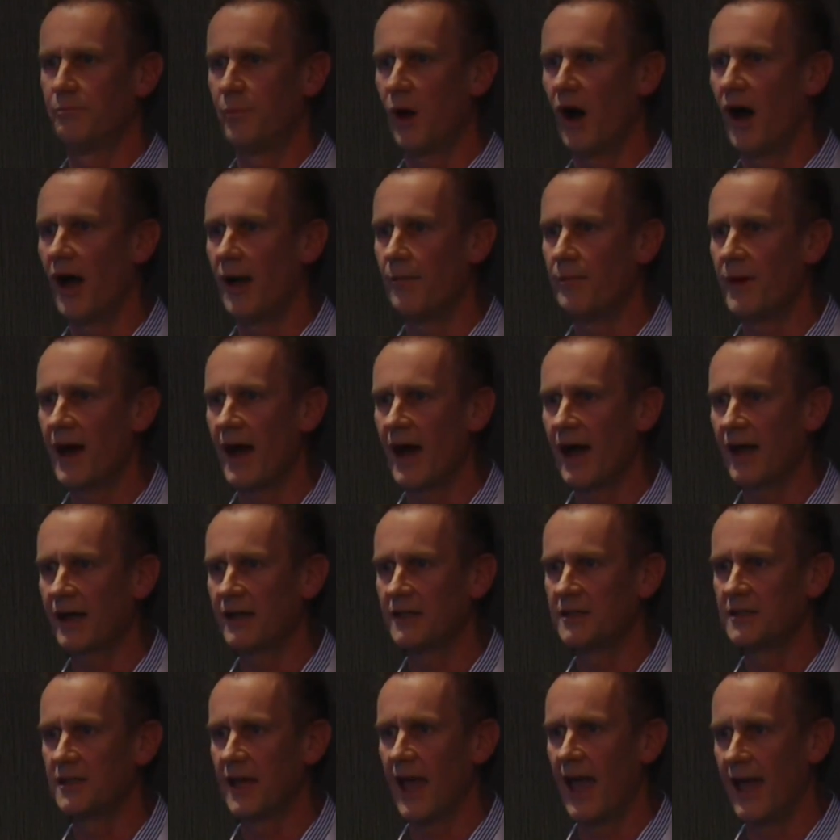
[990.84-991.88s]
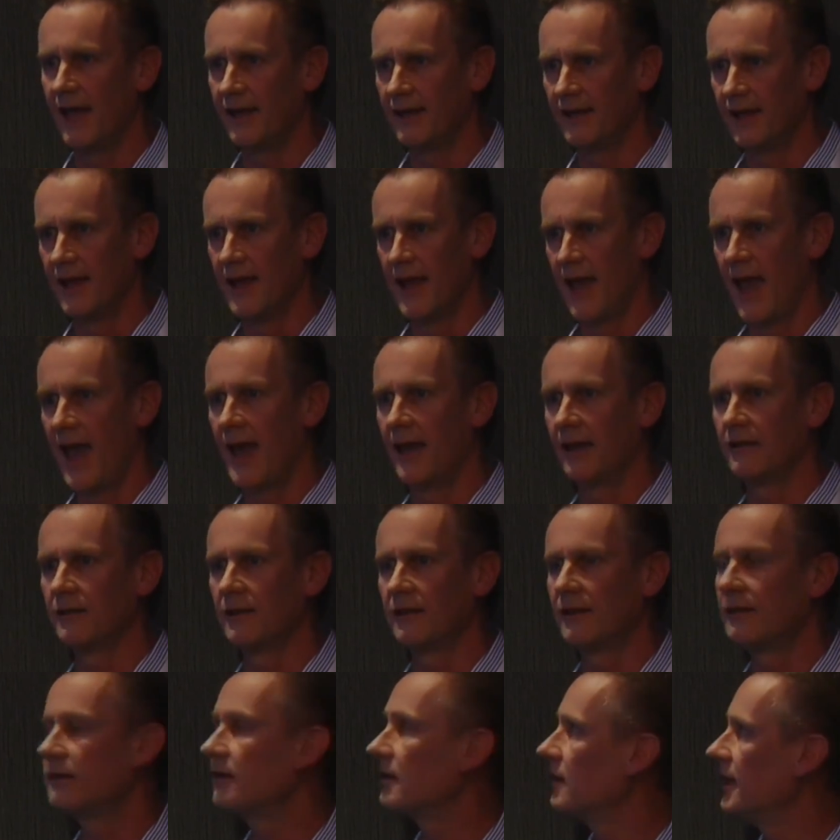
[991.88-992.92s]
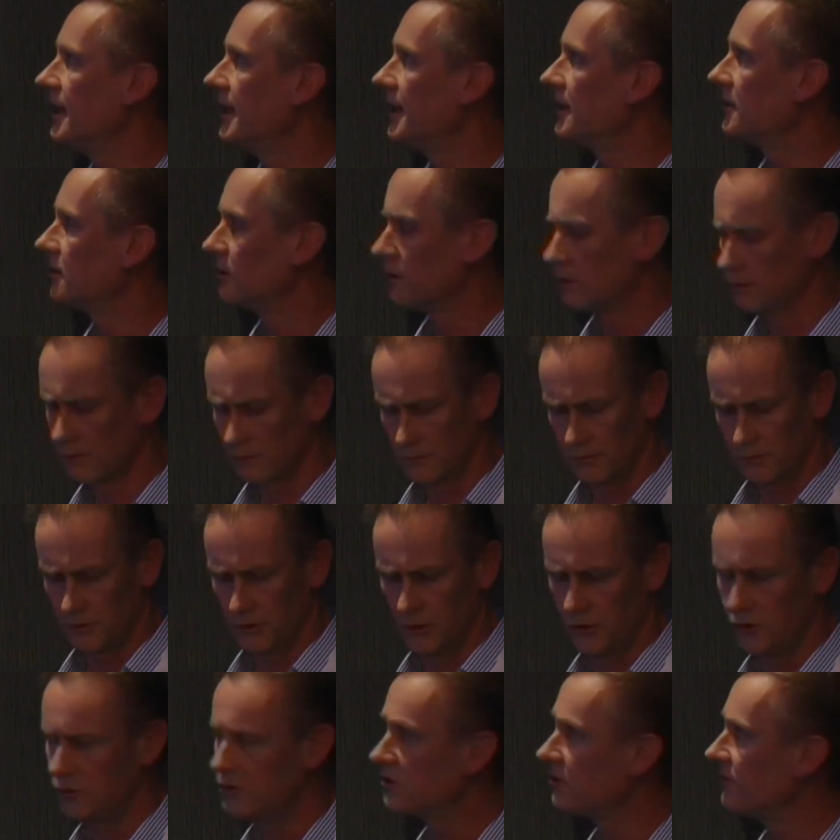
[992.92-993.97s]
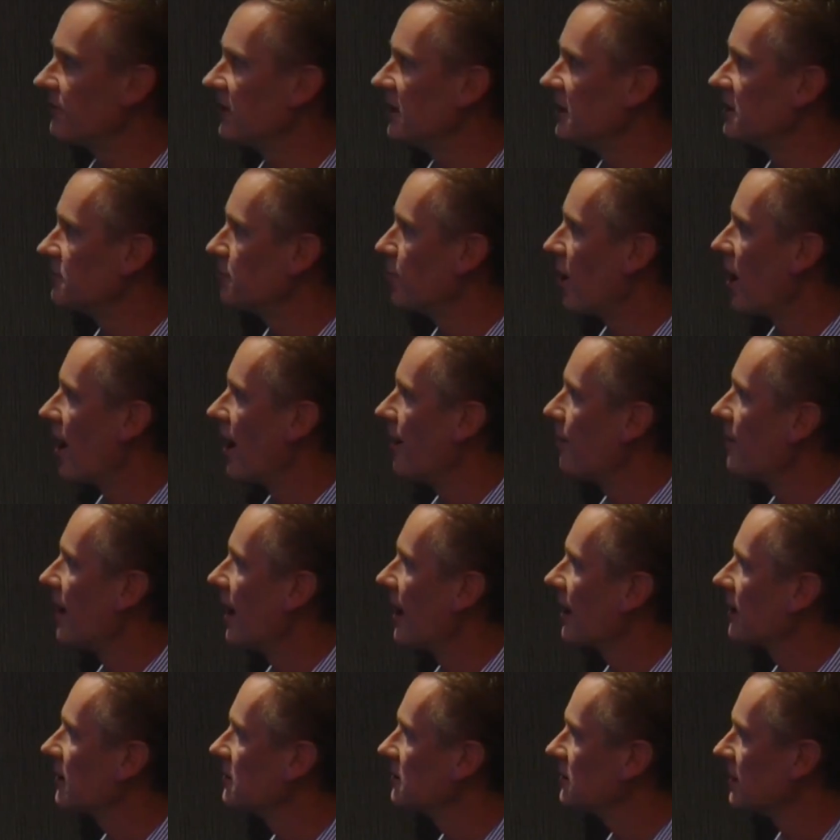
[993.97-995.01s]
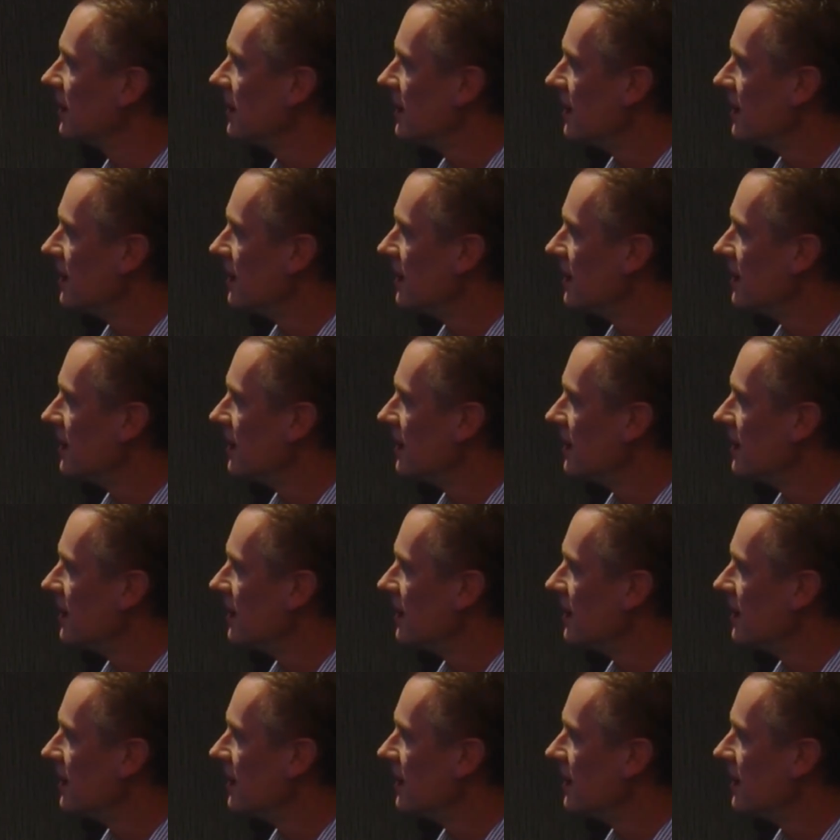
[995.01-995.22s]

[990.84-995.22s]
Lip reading: biomarkers and clinical use of these biomarkers?